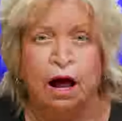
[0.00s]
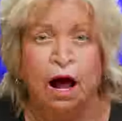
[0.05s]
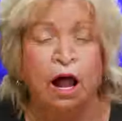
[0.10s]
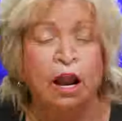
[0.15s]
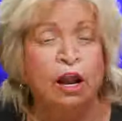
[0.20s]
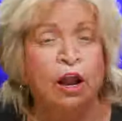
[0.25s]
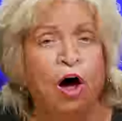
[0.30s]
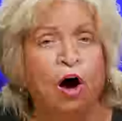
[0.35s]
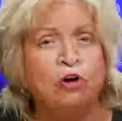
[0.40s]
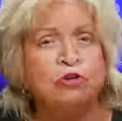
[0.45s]

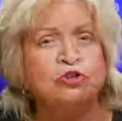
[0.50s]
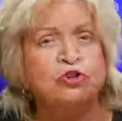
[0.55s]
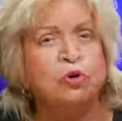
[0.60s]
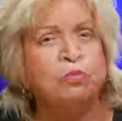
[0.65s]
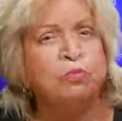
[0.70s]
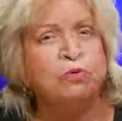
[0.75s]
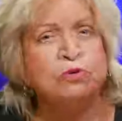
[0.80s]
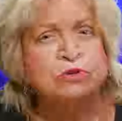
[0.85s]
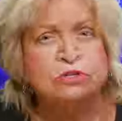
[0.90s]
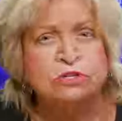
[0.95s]
A
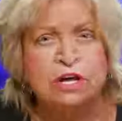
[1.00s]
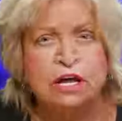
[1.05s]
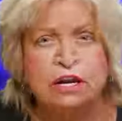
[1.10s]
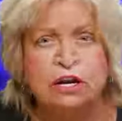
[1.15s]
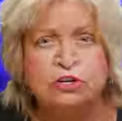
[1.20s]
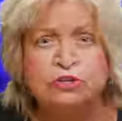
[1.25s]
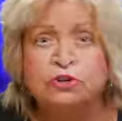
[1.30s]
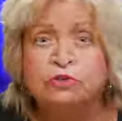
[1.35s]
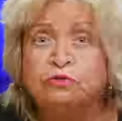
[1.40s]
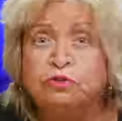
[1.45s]
larger
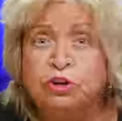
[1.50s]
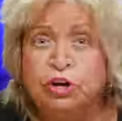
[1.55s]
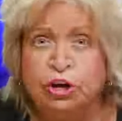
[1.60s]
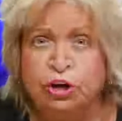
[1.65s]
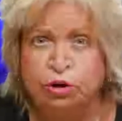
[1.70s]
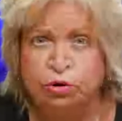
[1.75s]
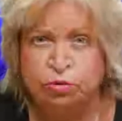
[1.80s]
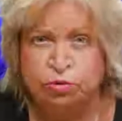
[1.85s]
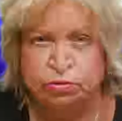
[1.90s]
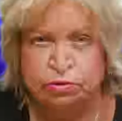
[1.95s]
percentage of
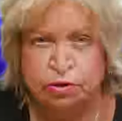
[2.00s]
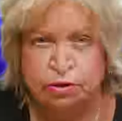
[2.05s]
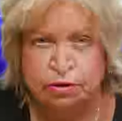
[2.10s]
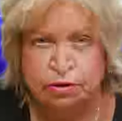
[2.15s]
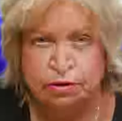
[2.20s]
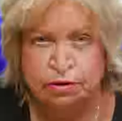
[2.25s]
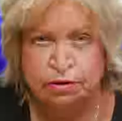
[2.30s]
youth